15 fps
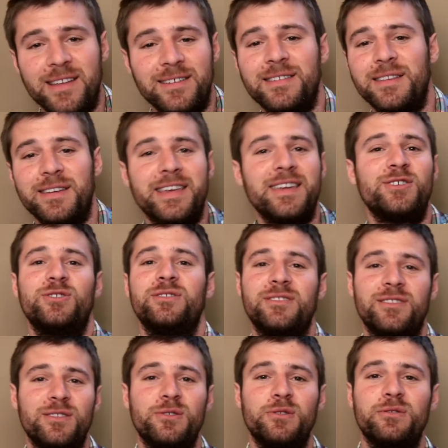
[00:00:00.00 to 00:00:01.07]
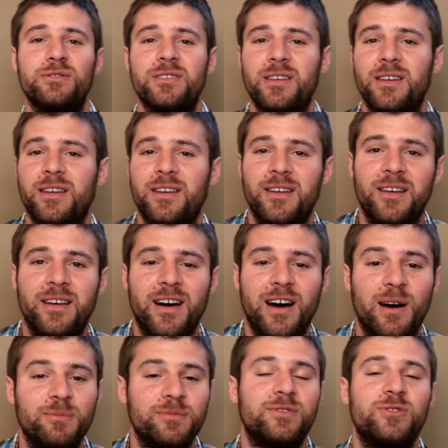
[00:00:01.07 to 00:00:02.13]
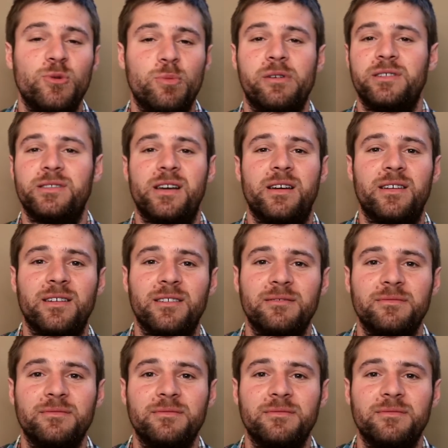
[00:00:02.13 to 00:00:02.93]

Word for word: into the kitchen to use. Um, super exciting.